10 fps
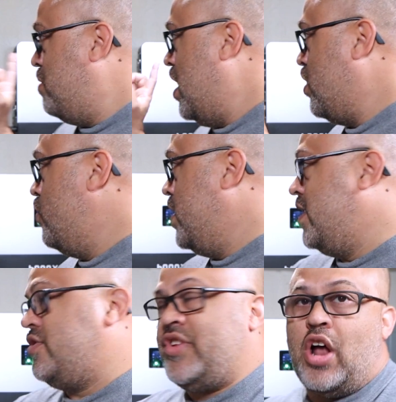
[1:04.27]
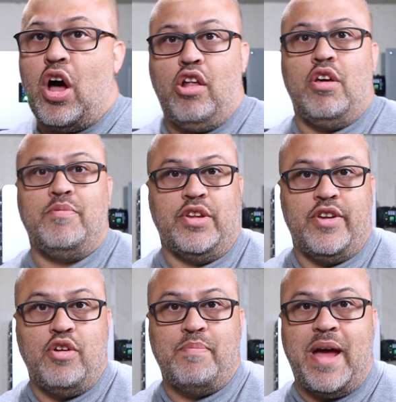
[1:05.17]
But I'll go in here and set all of them to
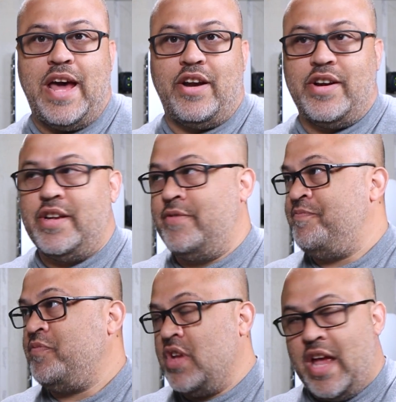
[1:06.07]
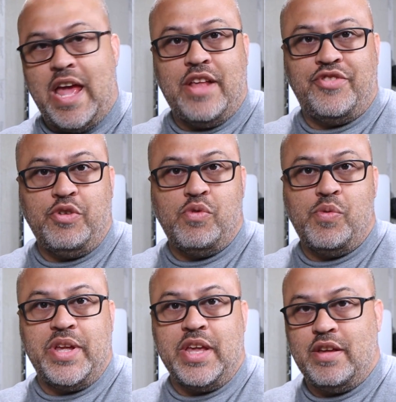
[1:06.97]
no battery and see what
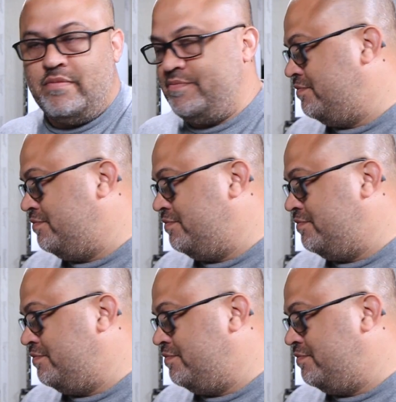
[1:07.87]
we get.